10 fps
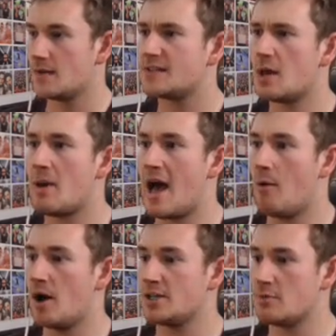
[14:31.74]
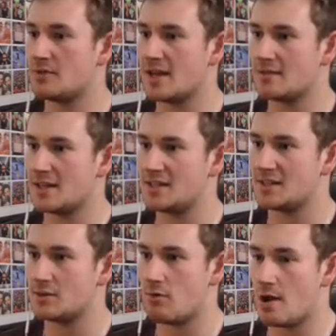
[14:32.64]
Somehow, I don't think this
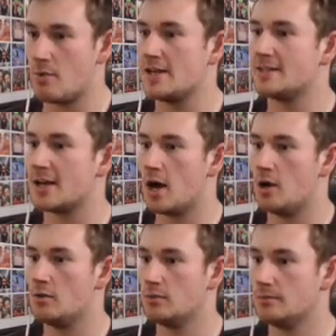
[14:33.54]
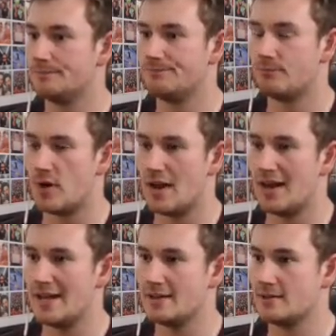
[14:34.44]
is the right way to go.
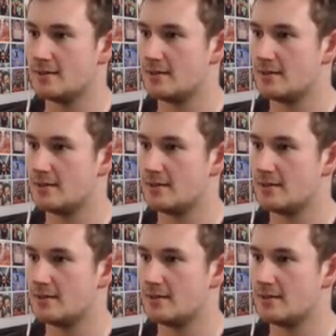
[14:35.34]
Really?